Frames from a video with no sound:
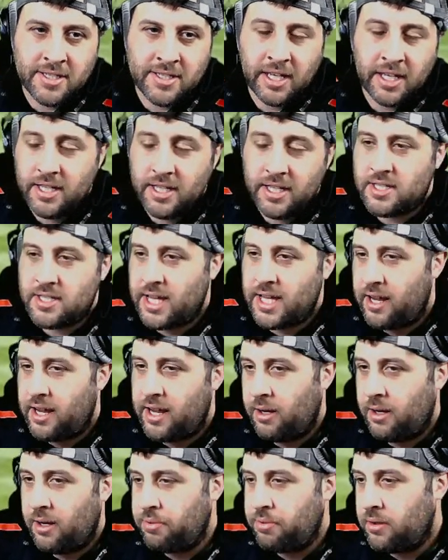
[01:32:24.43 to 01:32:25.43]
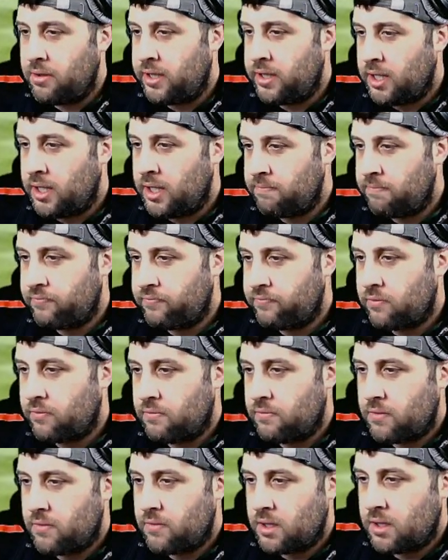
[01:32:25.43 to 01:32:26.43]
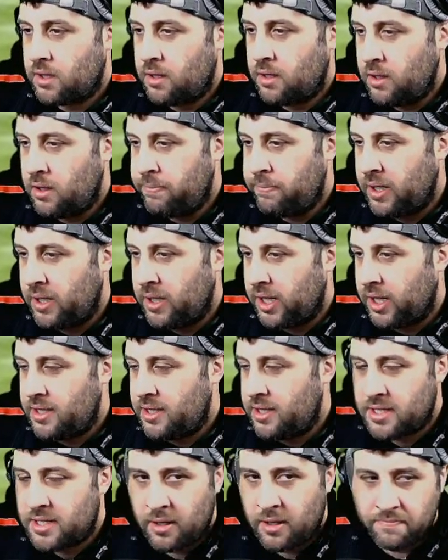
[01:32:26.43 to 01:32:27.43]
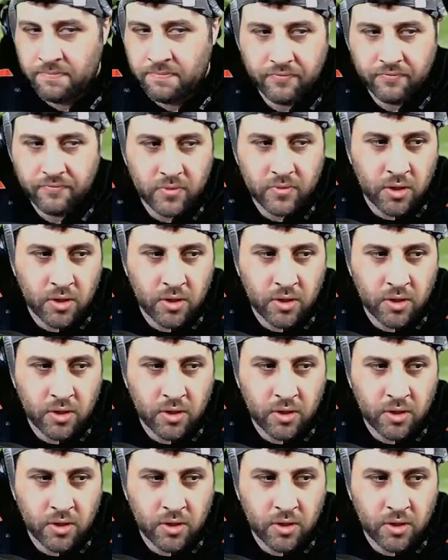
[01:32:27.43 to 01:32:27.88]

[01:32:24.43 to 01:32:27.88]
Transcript: sat up on the buggy. So, good